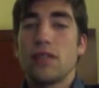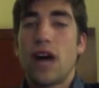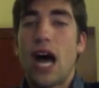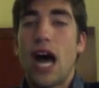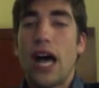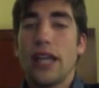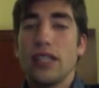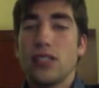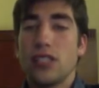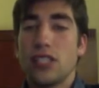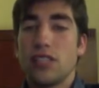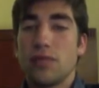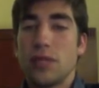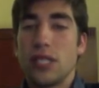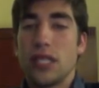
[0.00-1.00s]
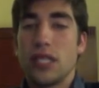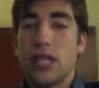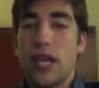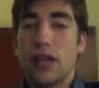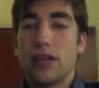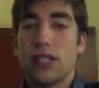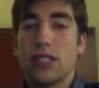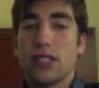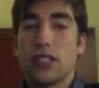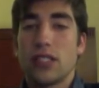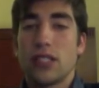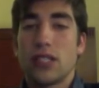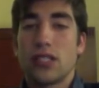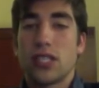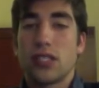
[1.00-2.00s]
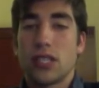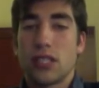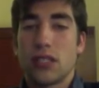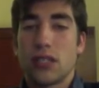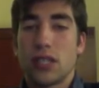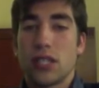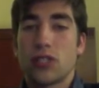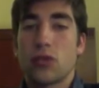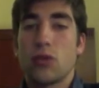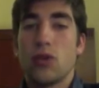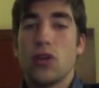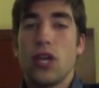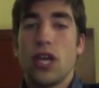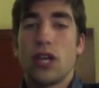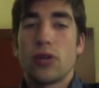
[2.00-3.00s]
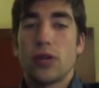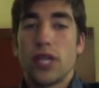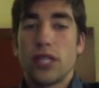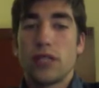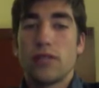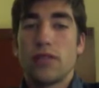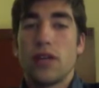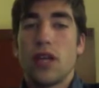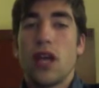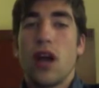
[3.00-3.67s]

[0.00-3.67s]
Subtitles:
of high achievement in areas such as intellectual, creative,